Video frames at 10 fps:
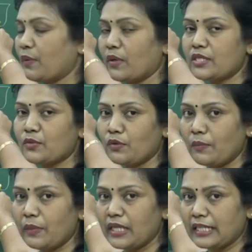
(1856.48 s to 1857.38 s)
employees
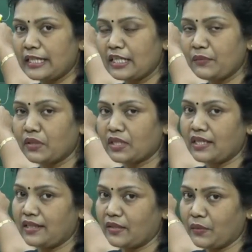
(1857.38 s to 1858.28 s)
who will be currently
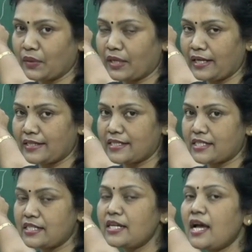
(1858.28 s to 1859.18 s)
working in the
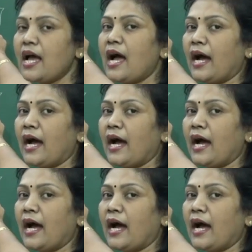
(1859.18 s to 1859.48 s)
organization,